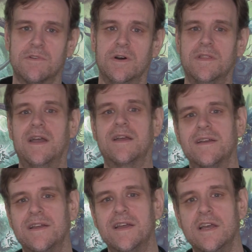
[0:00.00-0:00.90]
got that.
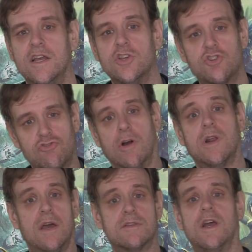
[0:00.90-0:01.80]
Strong
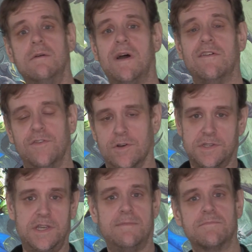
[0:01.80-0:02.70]
close combat
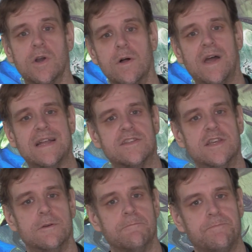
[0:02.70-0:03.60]
force, yep, yeah, got that
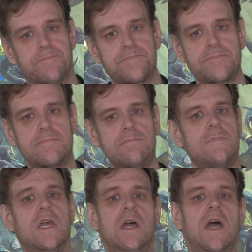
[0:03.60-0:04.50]
too.
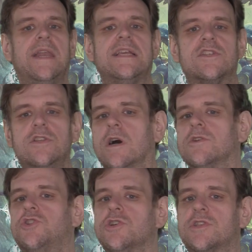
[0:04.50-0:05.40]
And it's
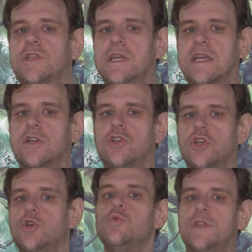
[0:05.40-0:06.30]
not just that it can
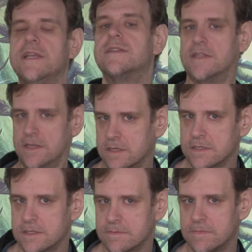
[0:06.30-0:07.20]
do these
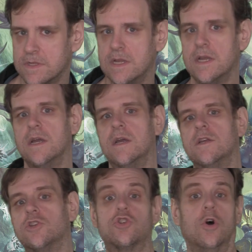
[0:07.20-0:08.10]
things.
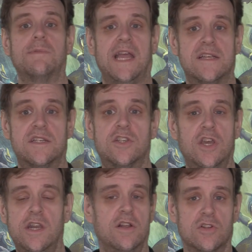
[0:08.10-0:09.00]
Stormcast
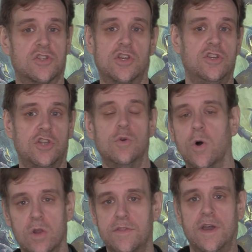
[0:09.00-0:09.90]
Eternals can do
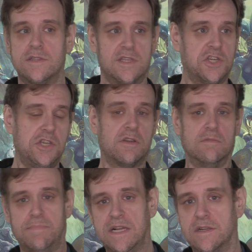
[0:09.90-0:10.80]
all of those things. You
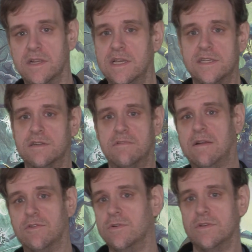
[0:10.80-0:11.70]
can build a list
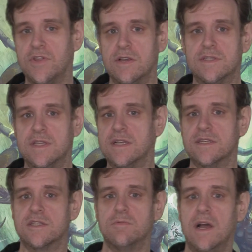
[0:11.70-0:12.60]
around all of those
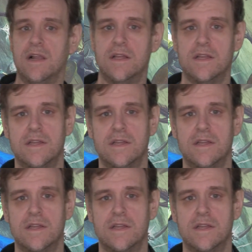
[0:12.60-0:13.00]
things as well.